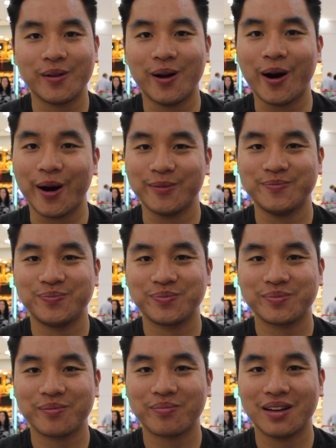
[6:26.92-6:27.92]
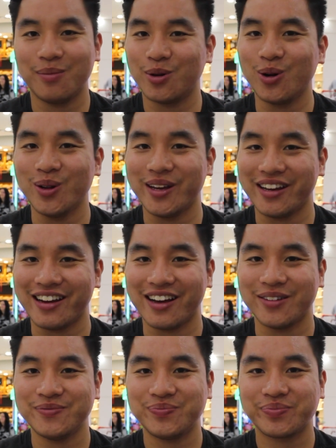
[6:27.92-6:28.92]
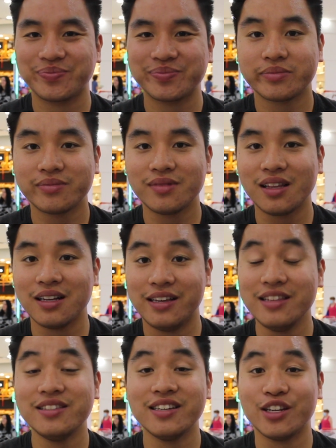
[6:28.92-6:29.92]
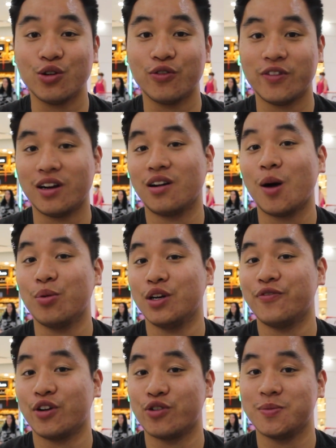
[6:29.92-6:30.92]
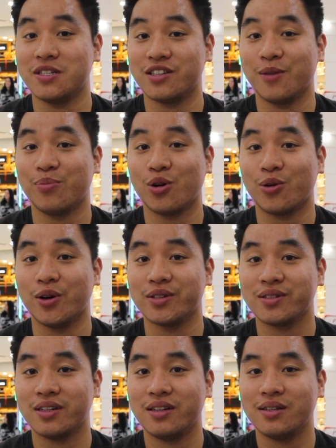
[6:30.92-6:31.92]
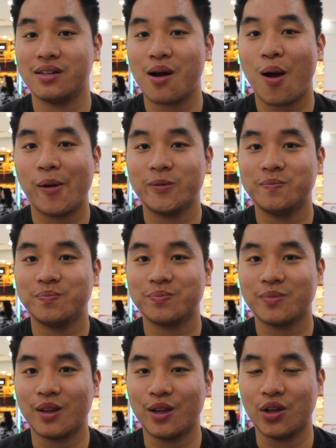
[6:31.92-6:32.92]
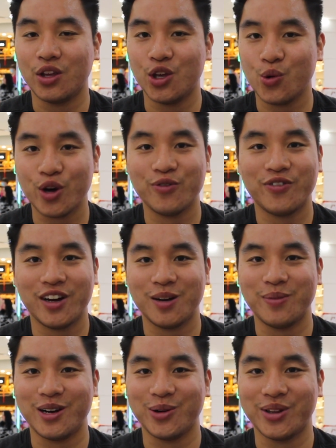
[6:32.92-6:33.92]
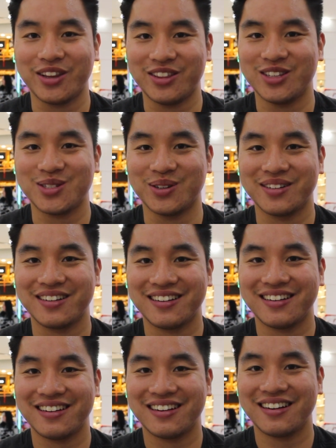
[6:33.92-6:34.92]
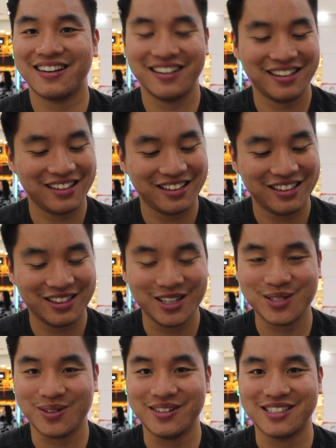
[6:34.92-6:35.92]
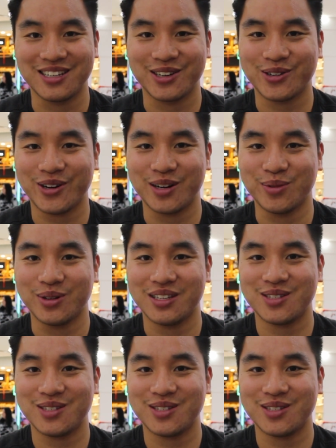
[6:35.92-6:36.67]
Alright, I'm calling it now. In Sydney you'll find a couple different crispy skin pork rolls. You won't find a better one than this one. This one is incredible.